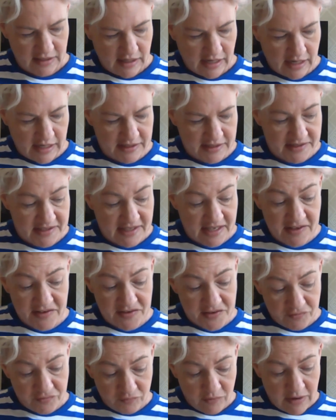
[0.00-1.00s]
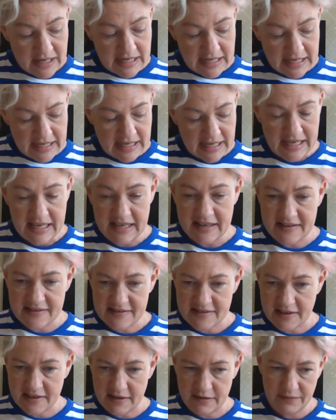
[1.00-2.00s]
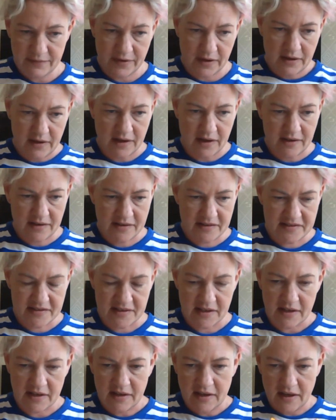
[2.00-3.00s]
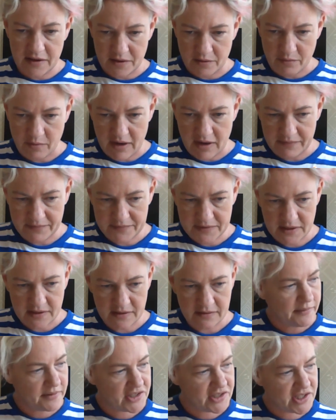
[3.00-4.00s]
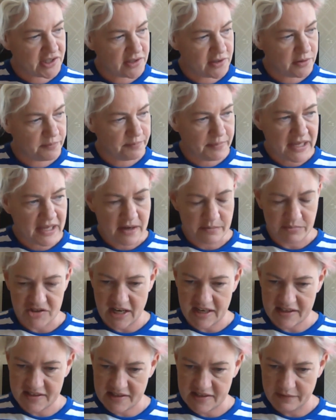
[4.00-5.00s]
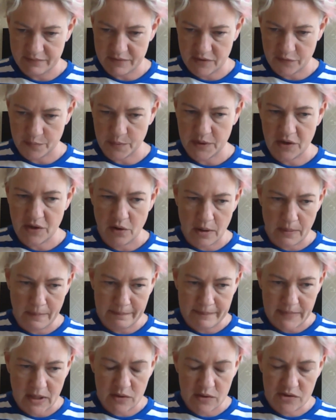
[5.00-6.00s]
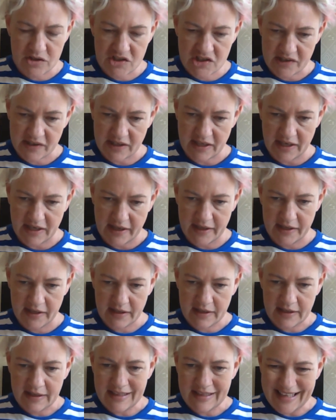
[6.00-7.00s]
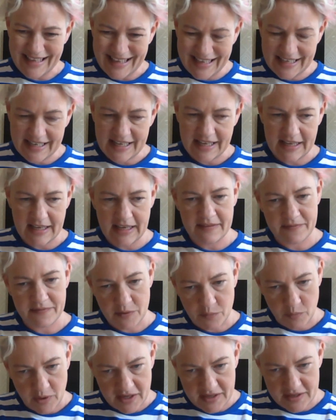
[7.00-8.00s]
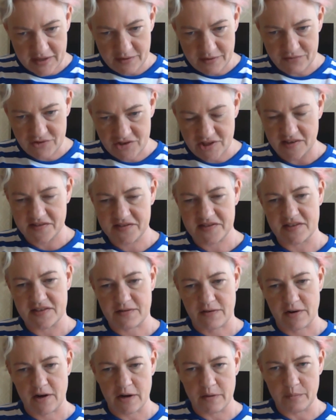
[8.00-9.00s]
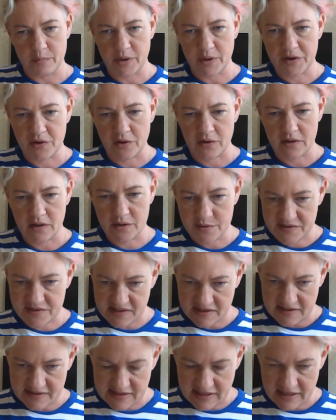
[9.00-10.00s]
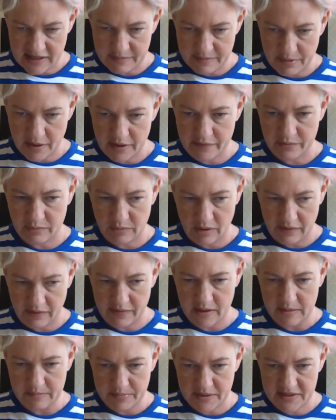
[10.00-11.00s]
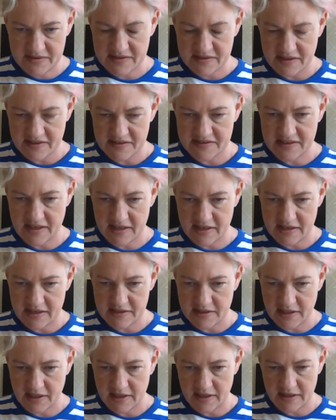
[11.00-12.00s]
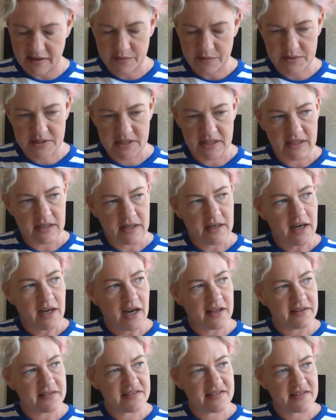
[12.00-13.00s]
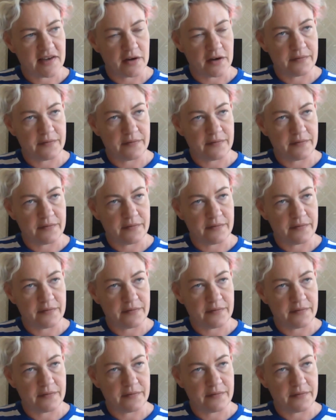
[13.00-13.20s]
And it's really easy for us at the grafter to be objective because we're not emotionally in it in the way you've just described. We're not losing sleep over running that business day in, day out. And so